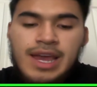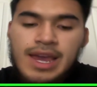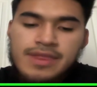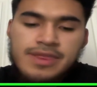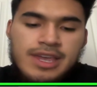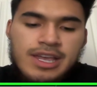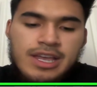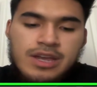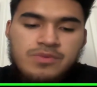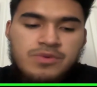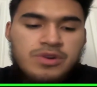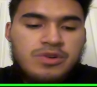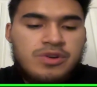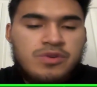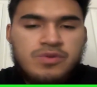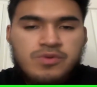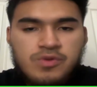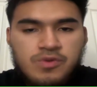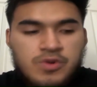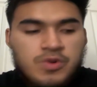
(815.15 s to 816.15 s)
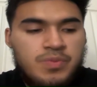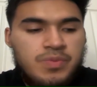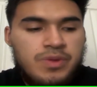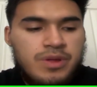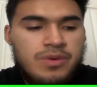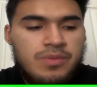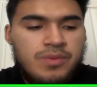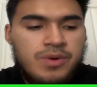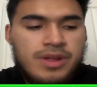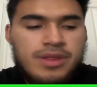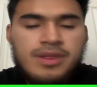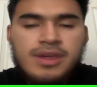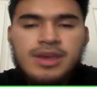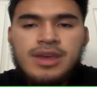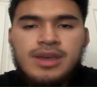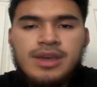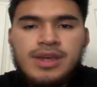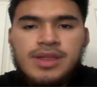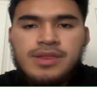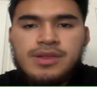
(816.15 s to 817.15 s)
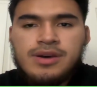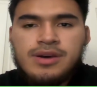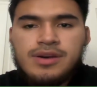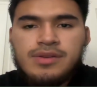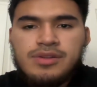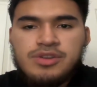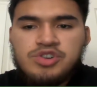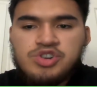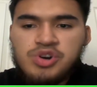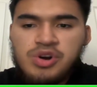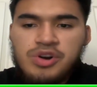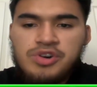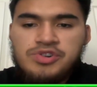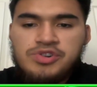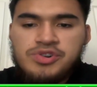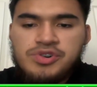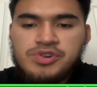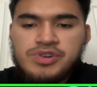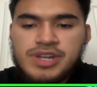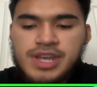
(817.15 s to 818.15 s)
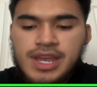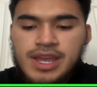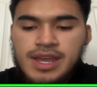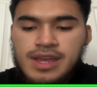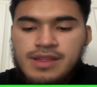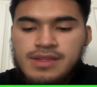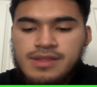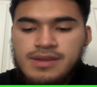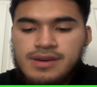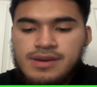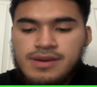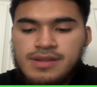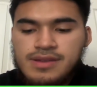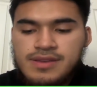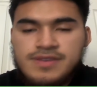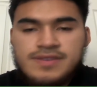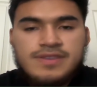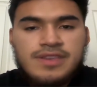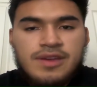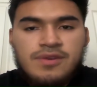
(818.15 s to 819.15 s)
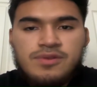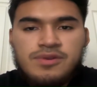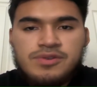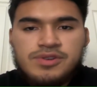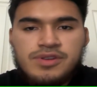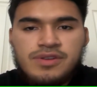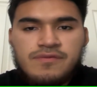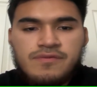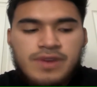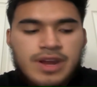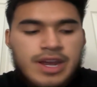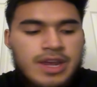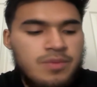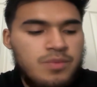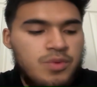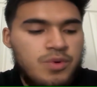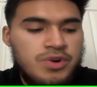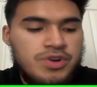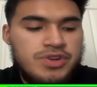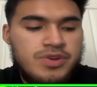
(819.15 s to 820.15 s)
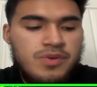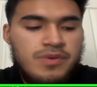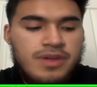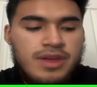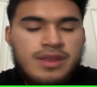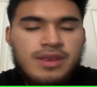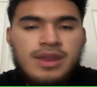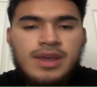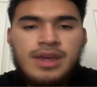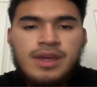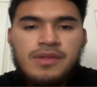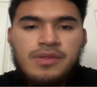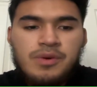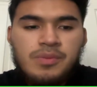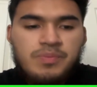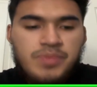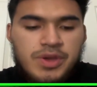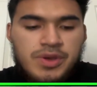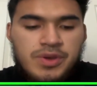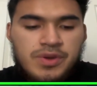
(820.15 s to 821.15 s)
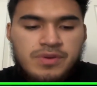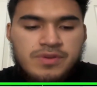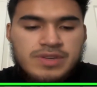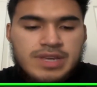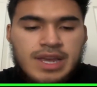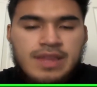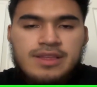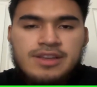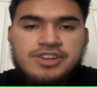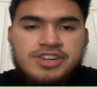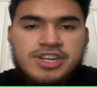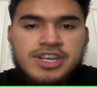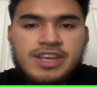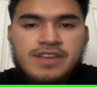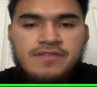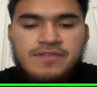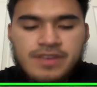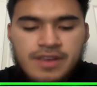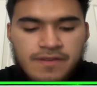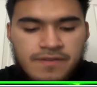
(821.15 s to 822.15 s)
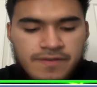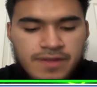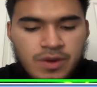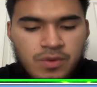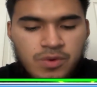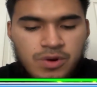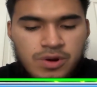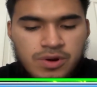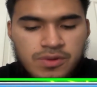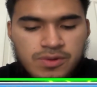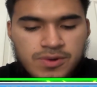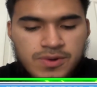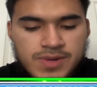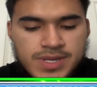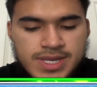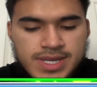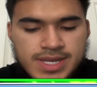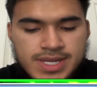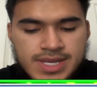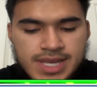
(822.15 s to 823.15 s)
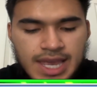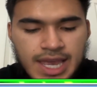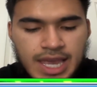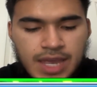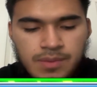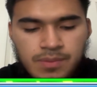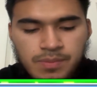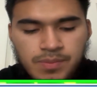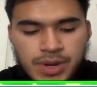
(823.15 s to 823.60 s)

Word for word: I think I would group them with the, the Chargers and the, the Steelers, right? More so than the Bills and the Chiefs if they were to lose this game.